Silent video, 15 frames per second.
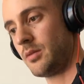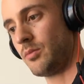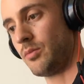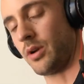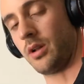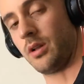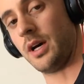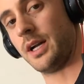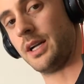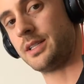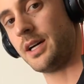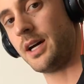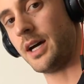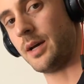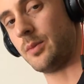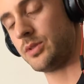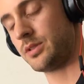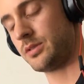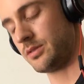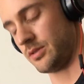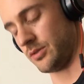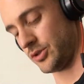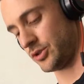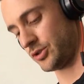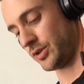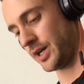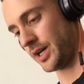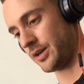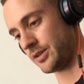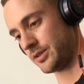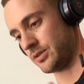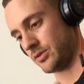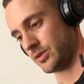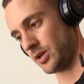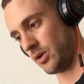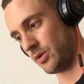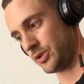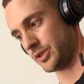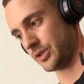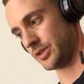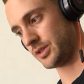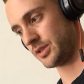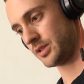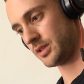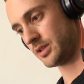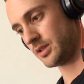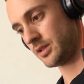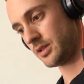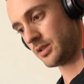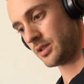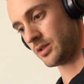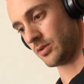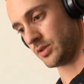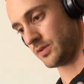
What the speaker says: But a lot of times, those trainers, those coaches, those